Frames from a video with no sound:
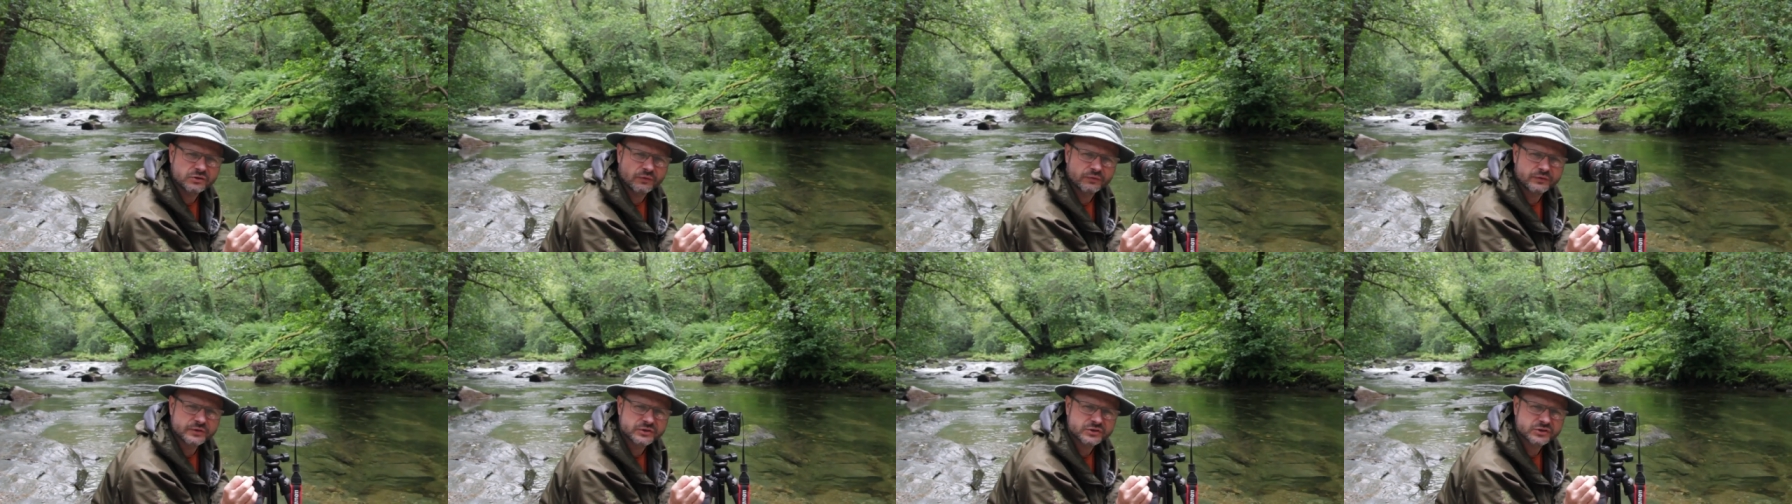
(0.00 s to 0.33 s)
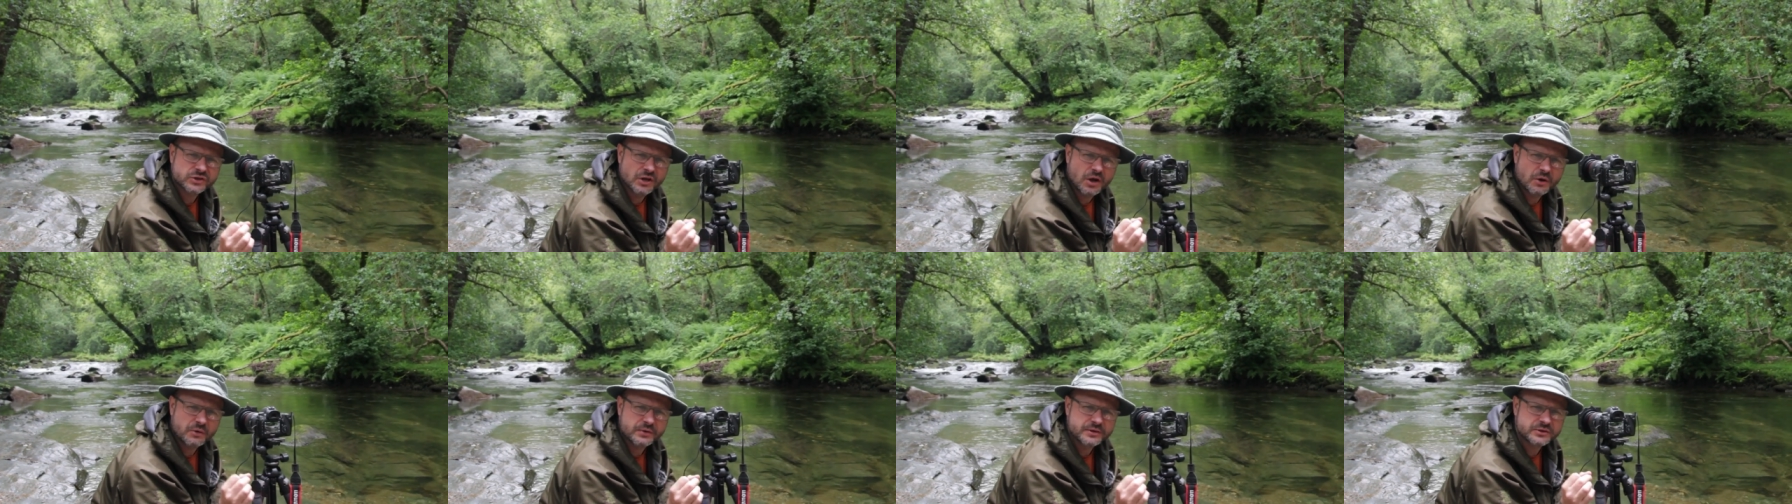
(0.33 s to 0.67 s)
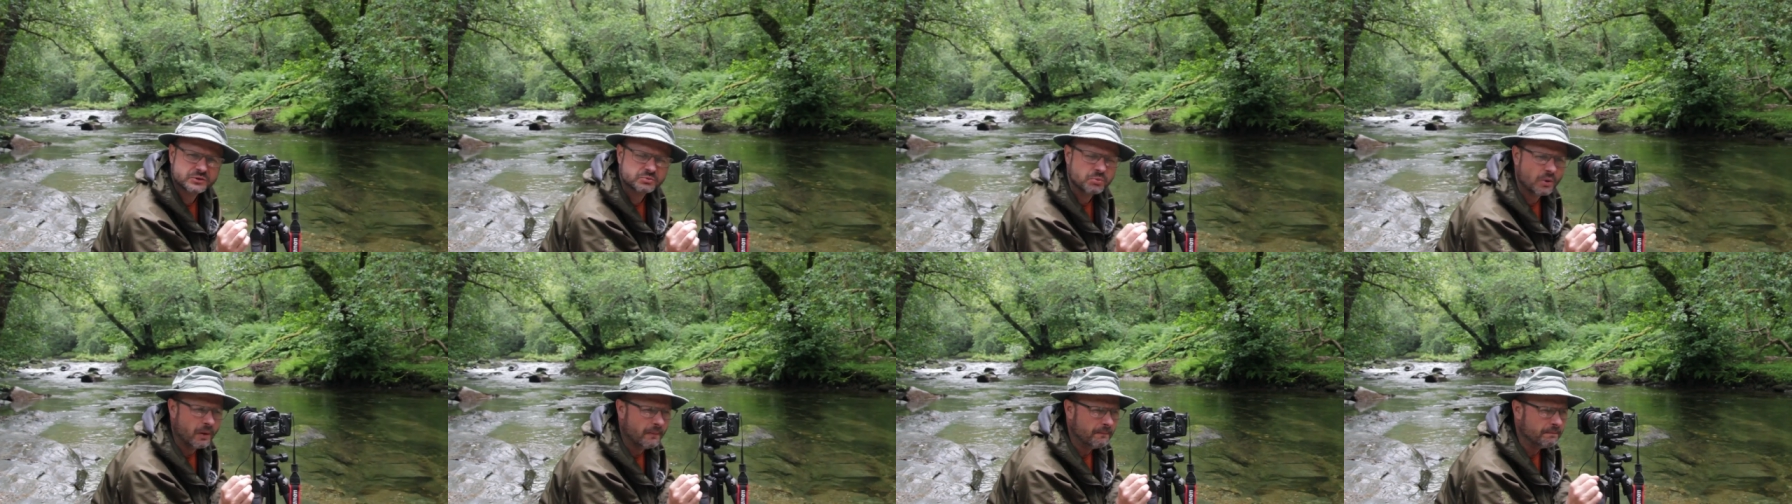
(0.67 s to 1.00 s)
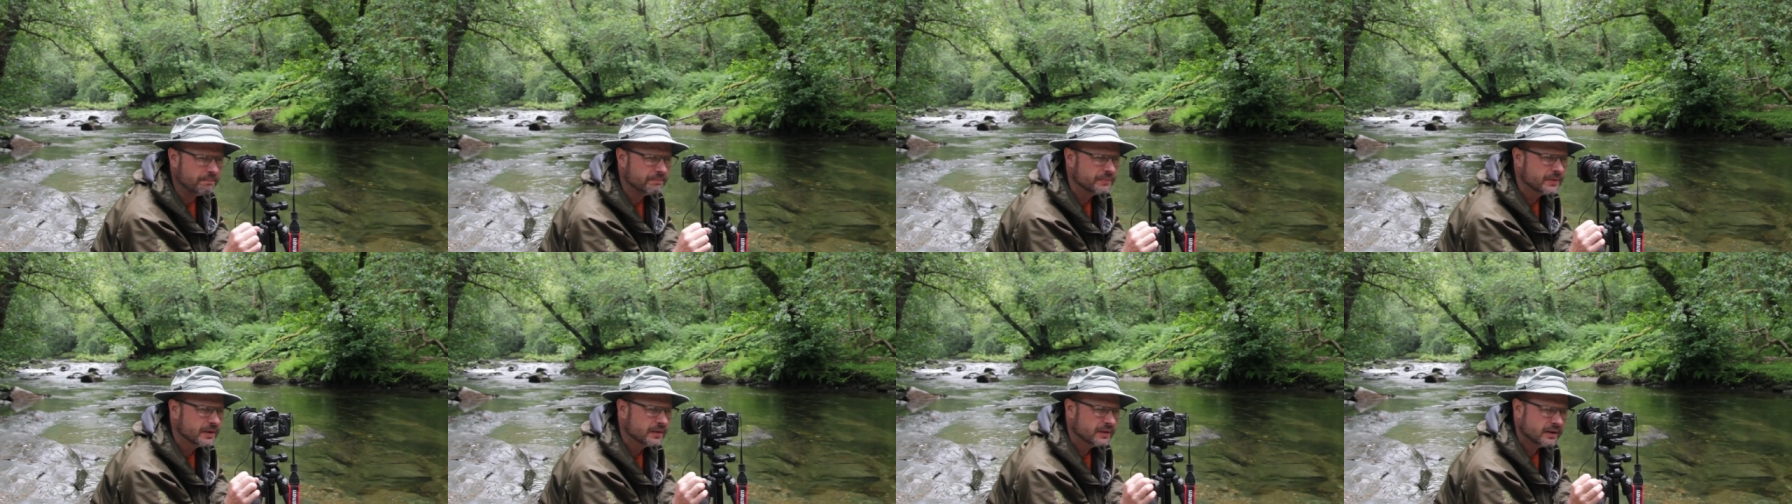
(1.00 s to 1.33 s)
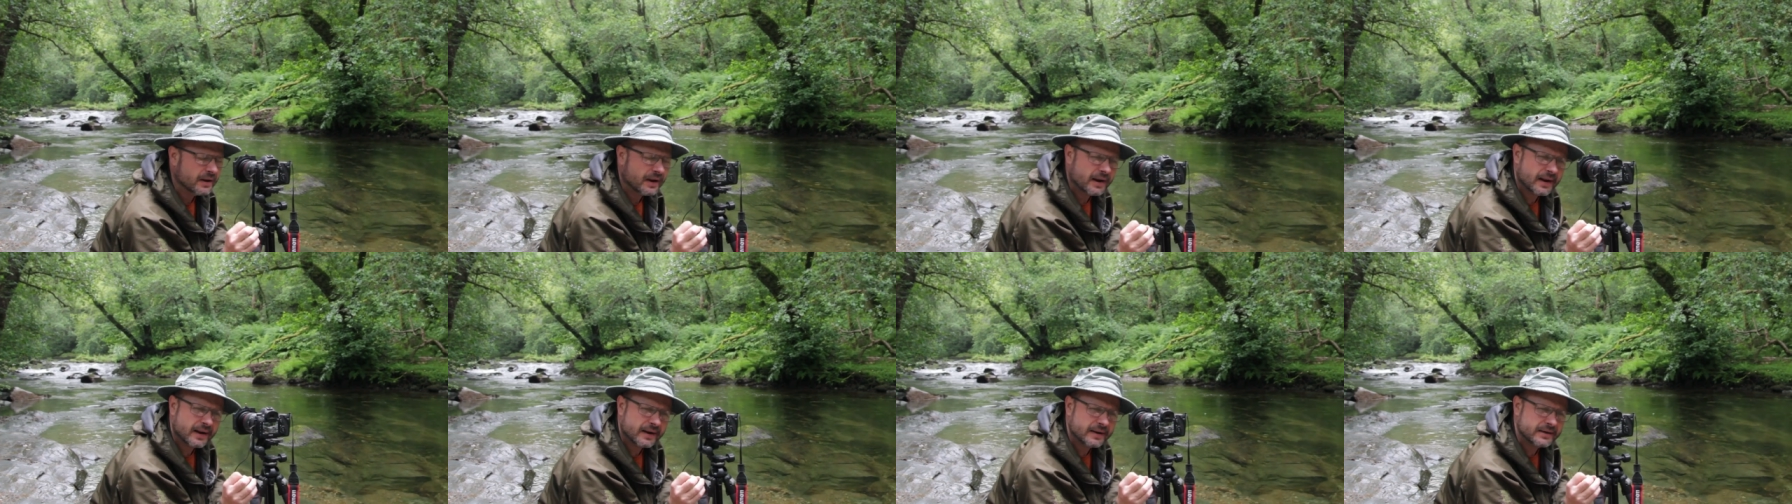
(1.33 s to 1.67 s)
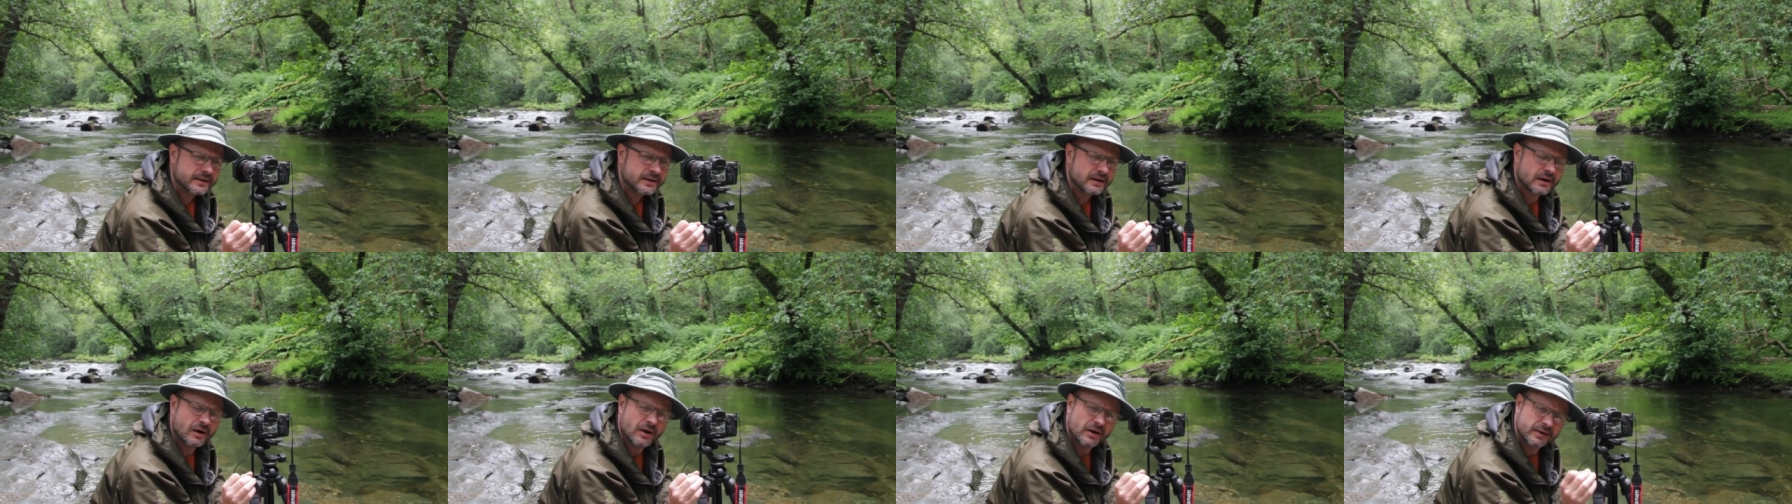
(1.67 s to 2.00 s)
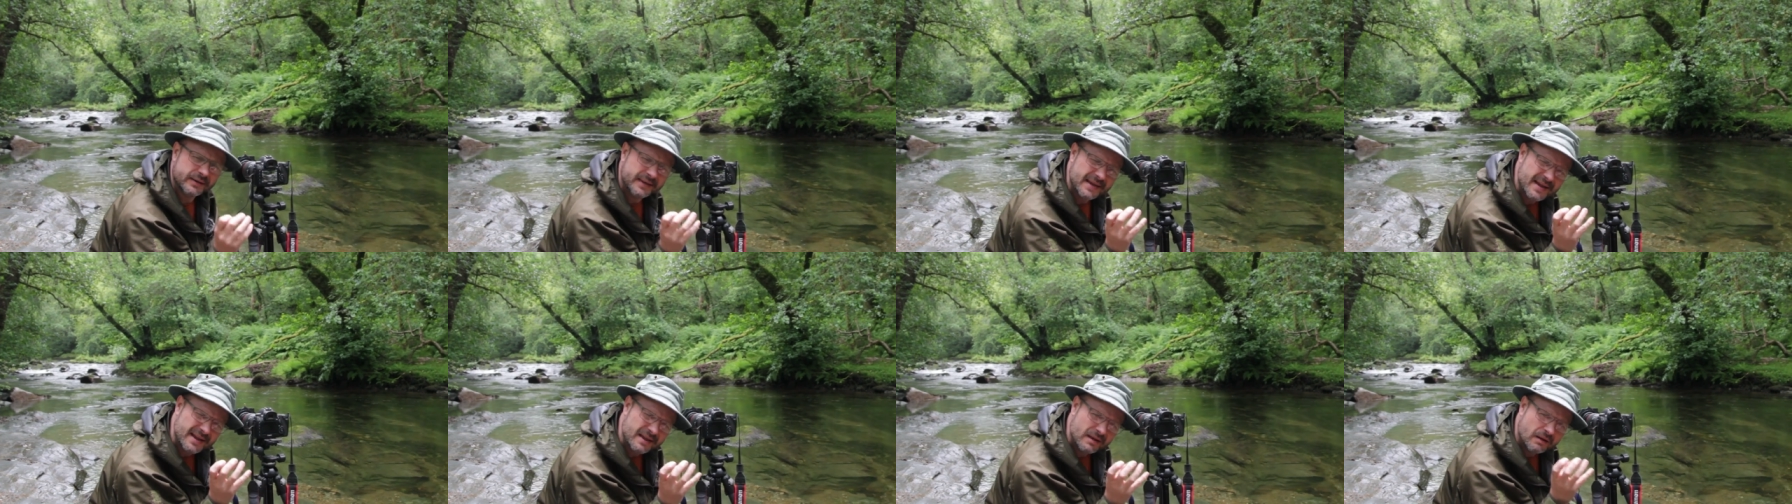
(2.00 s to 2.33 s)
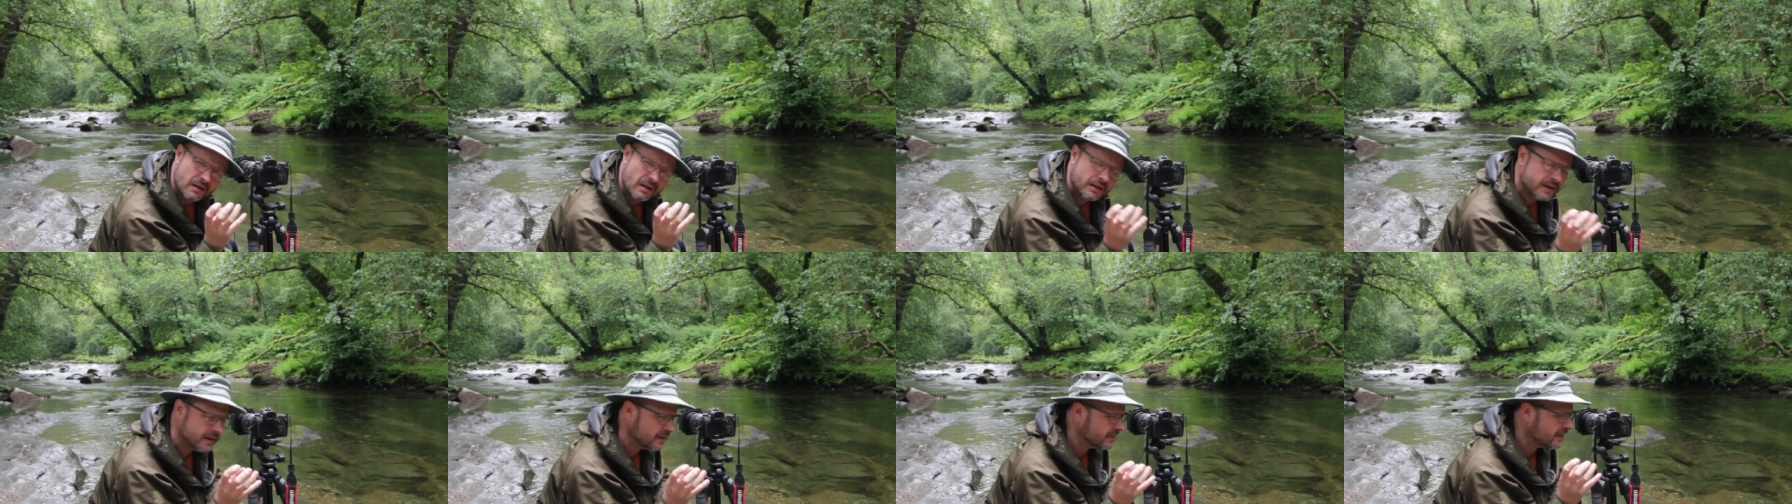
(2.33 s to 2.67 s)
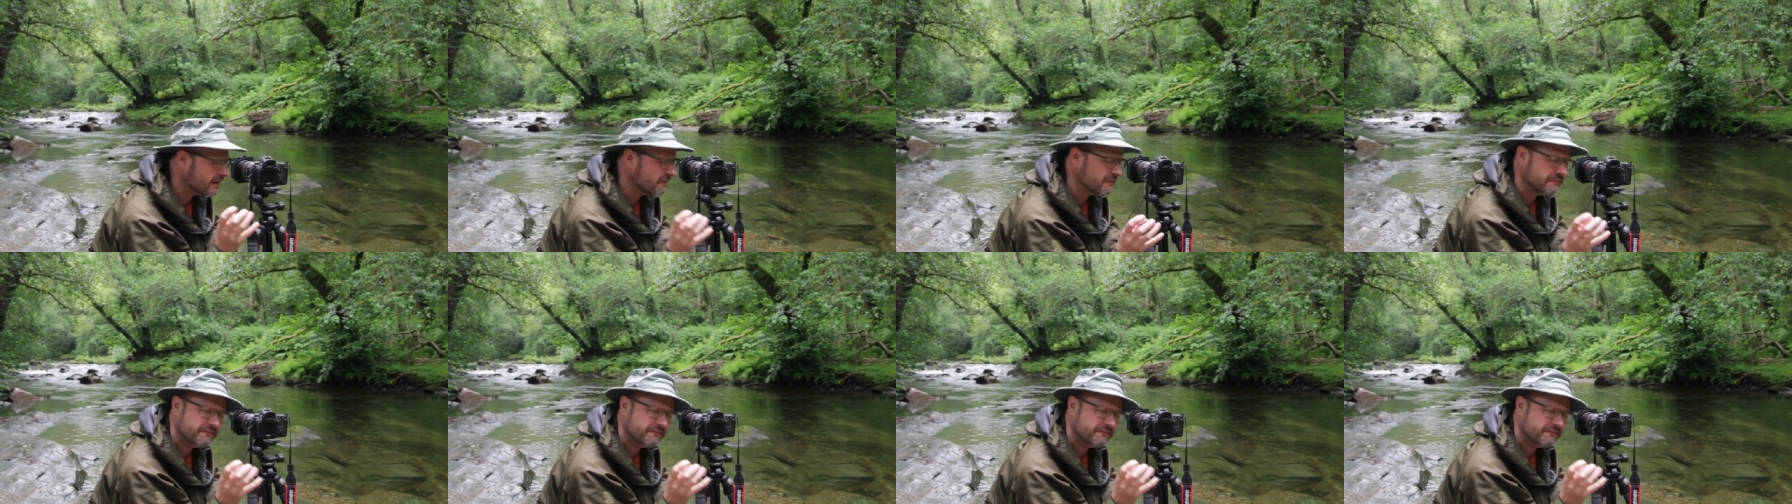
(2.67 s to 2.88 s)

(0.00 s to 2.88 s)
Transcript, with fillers: on the slowest one. And uh, I did like that